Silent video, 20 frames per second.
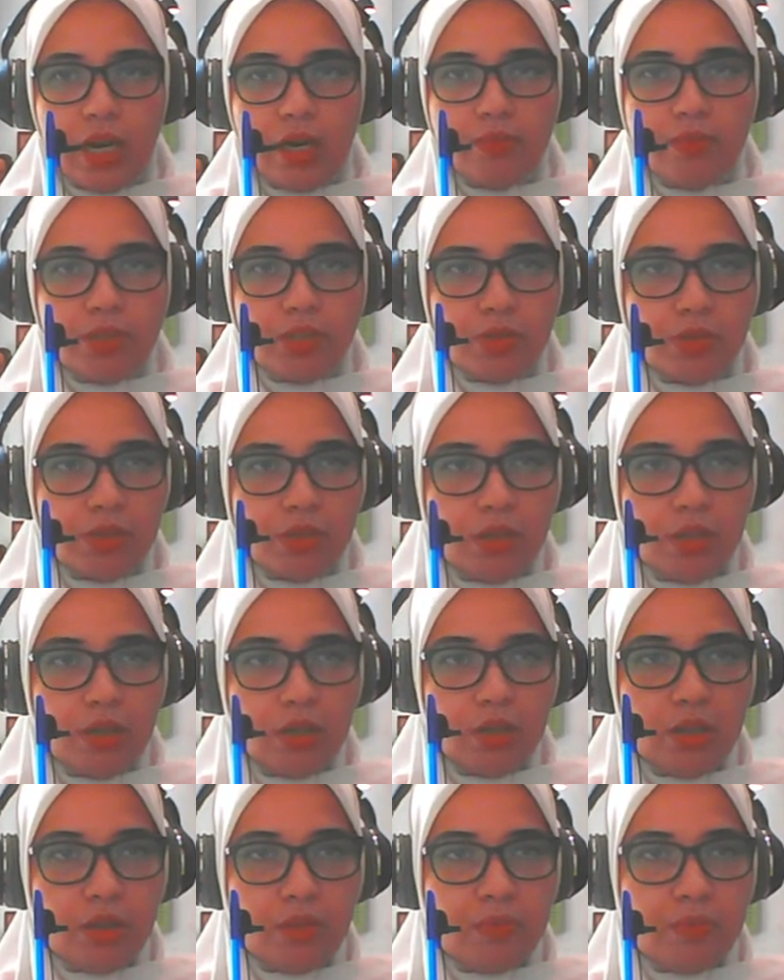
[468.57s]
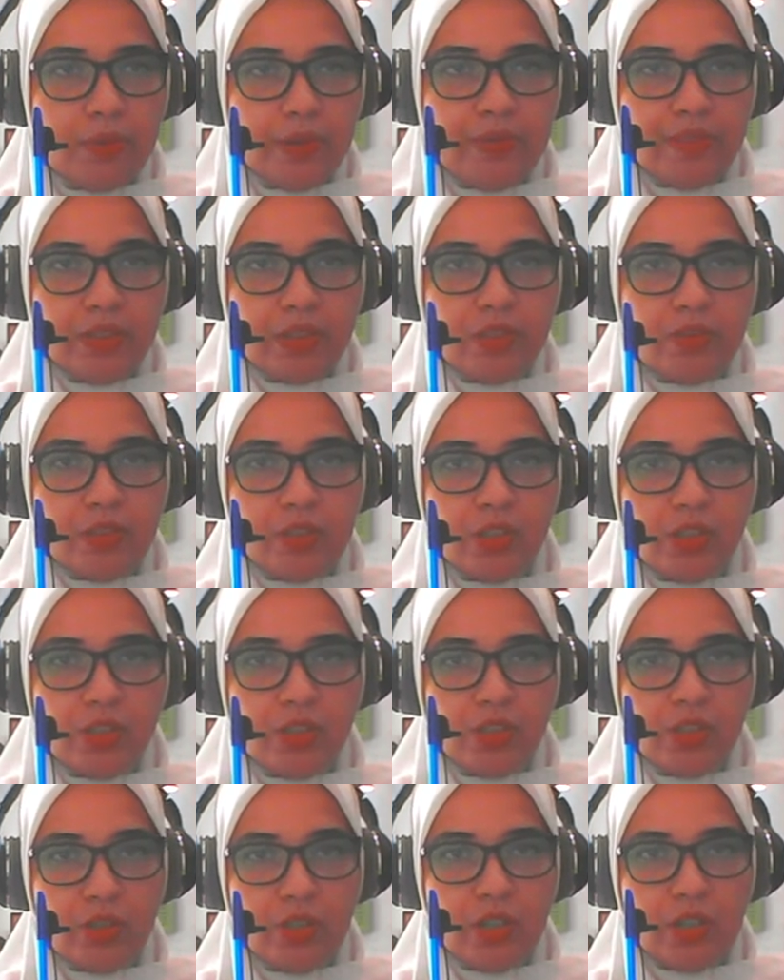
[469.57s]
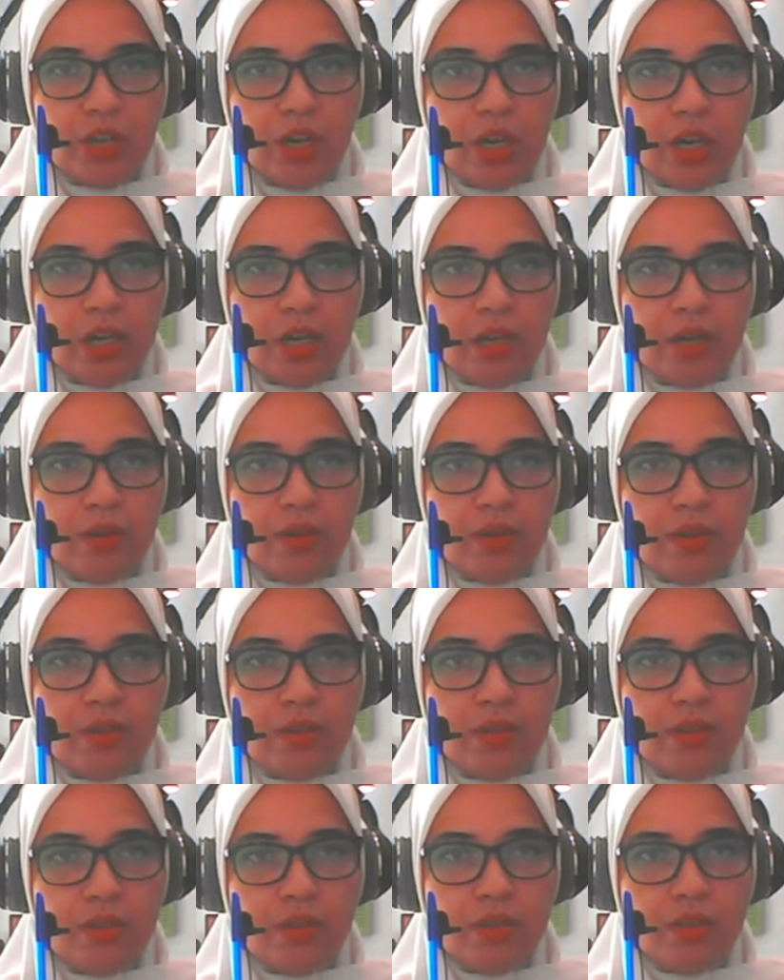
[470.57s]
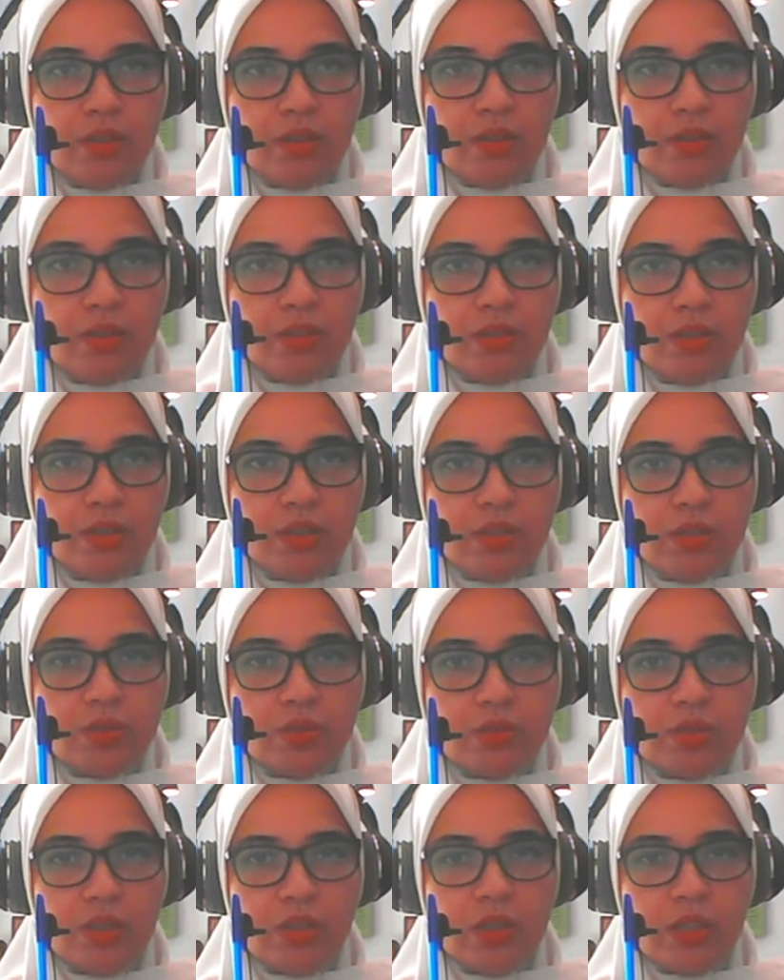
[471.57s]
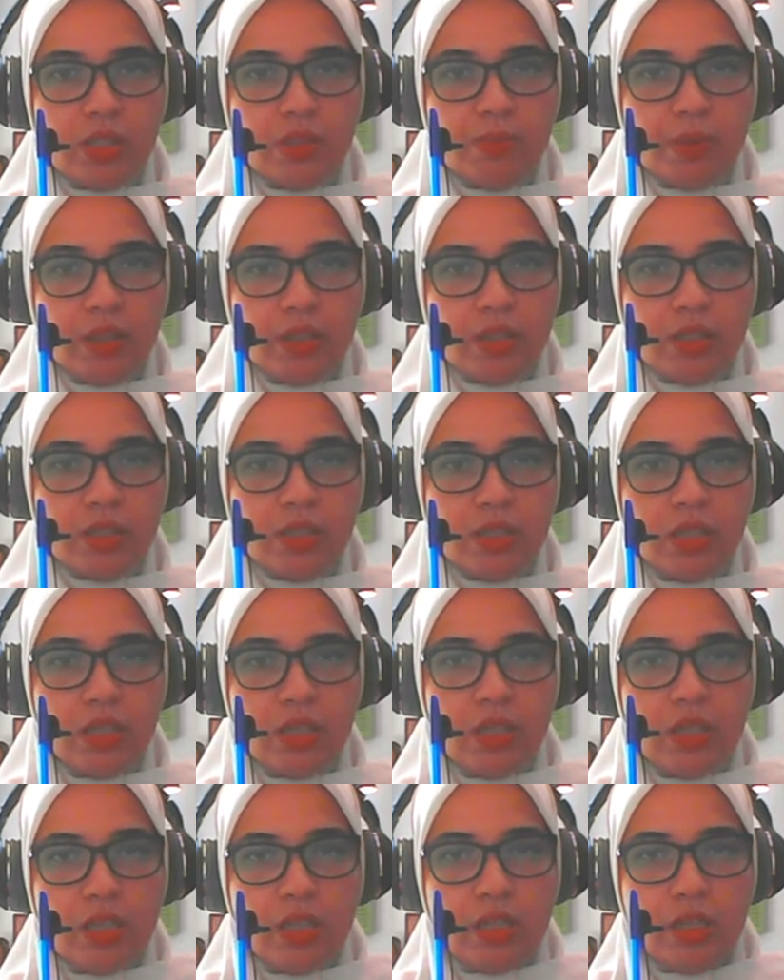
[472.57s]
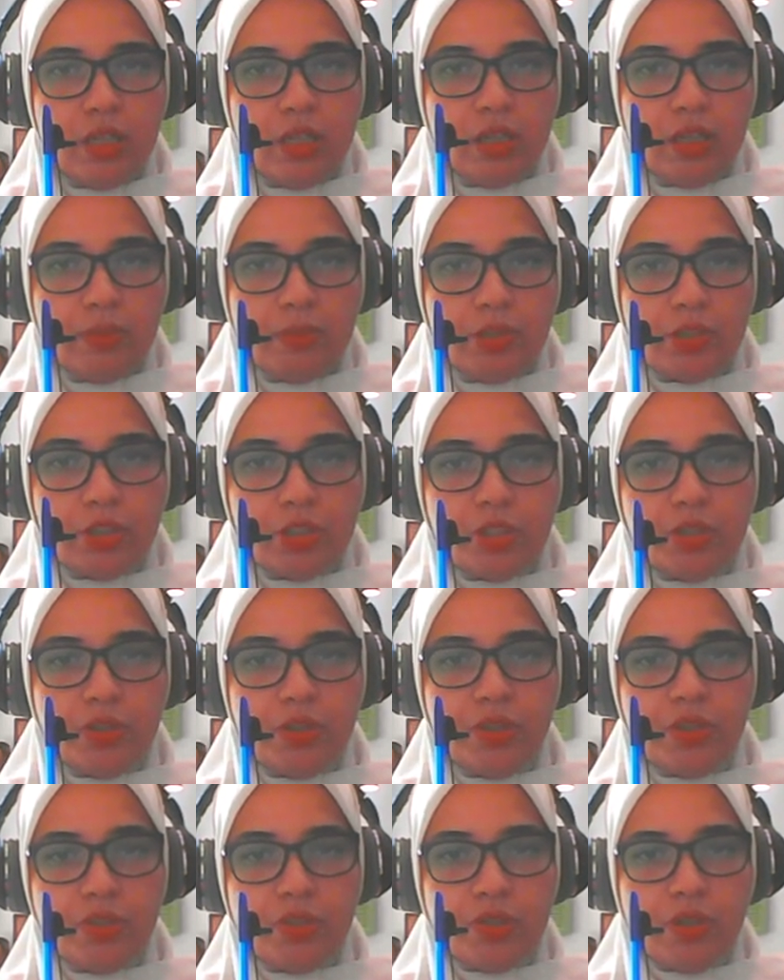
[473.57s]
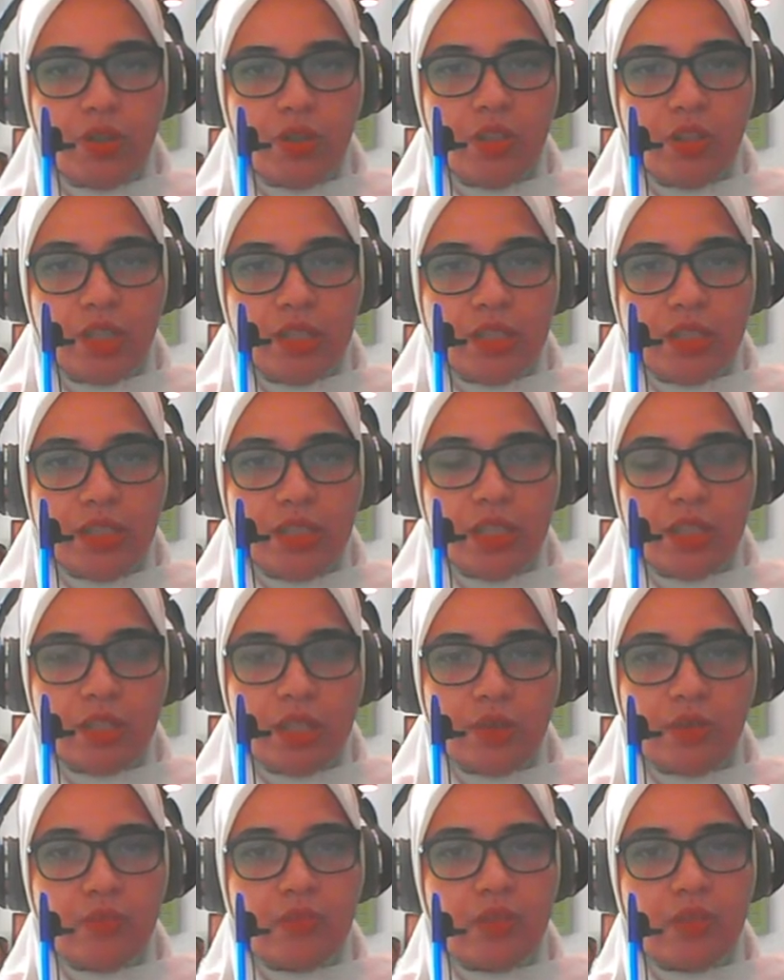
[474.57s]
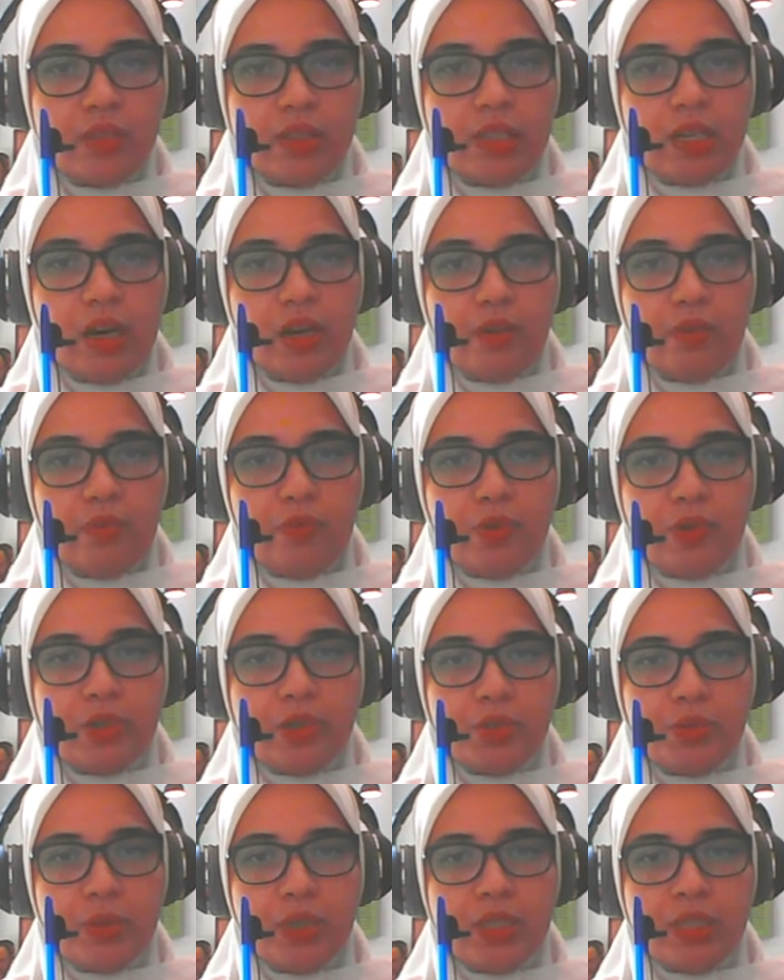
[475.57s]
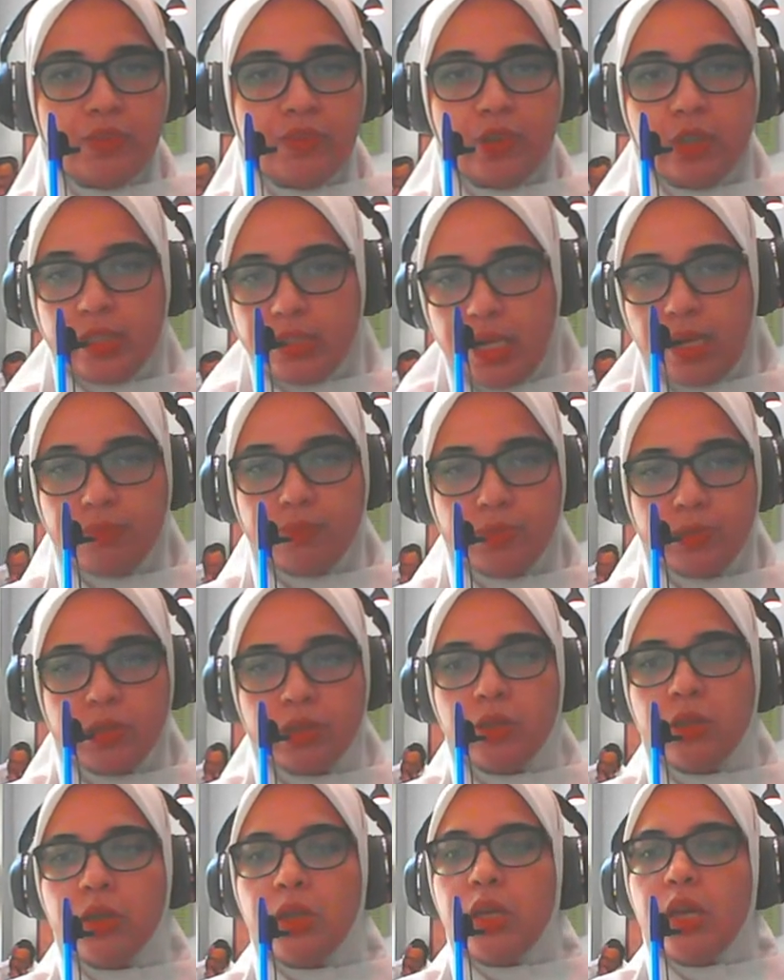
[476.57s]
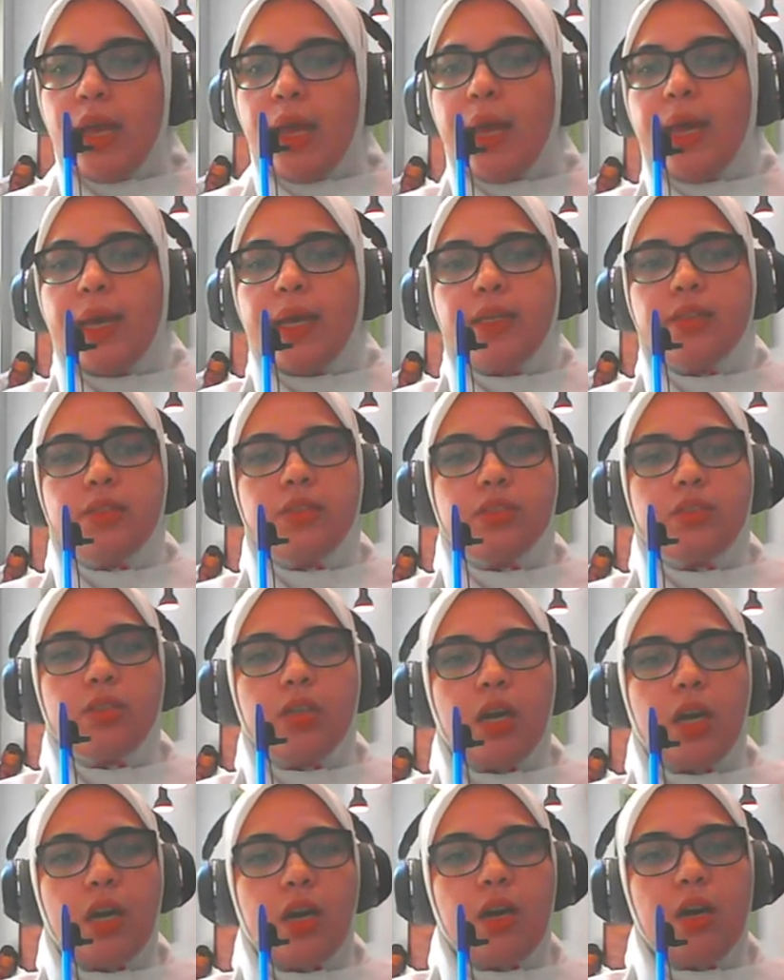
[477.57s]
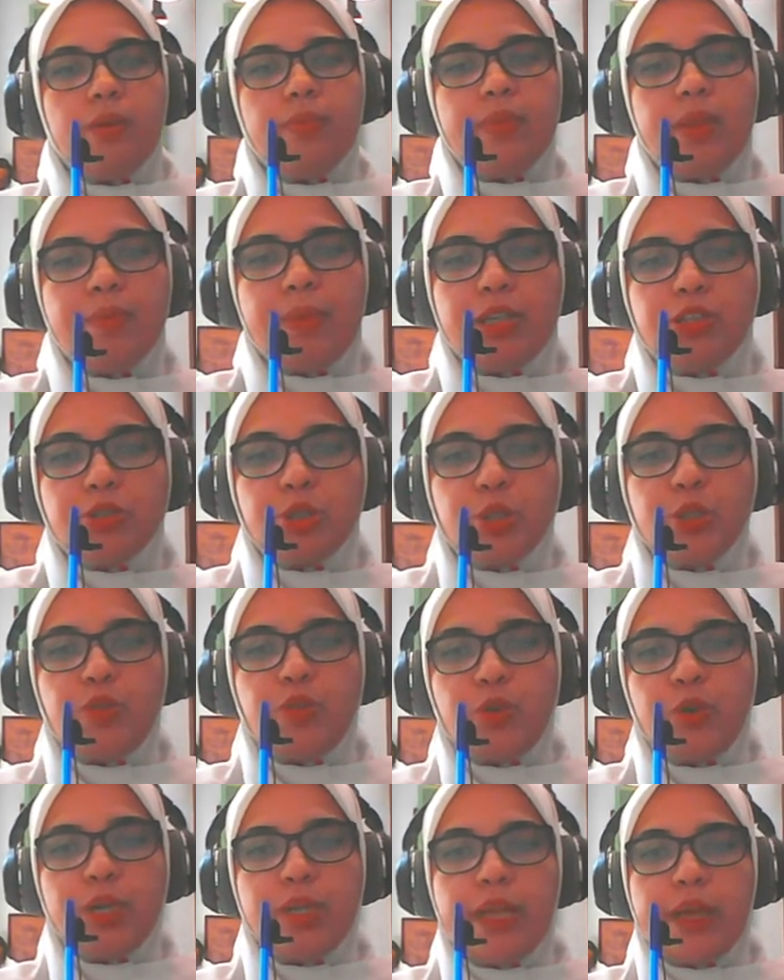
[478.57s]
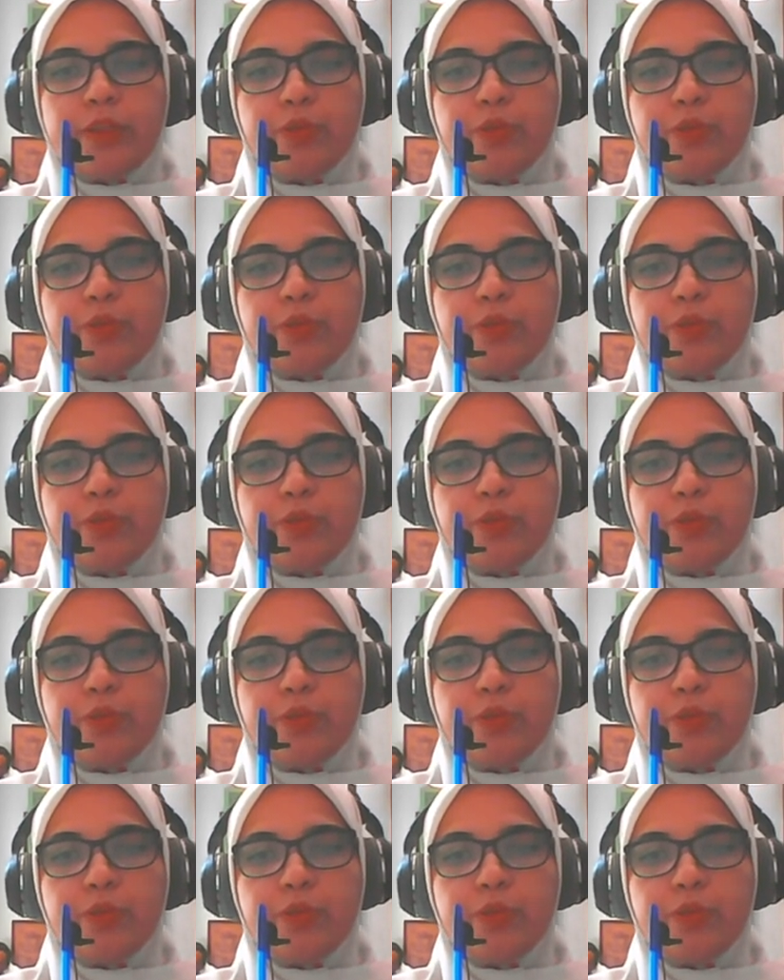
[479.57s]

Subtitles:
this was a previous version, so you're not gonna see those results, but let me just show you. So you can see here, like we've already gotten 4 tweets, for example, and the metrics for it, like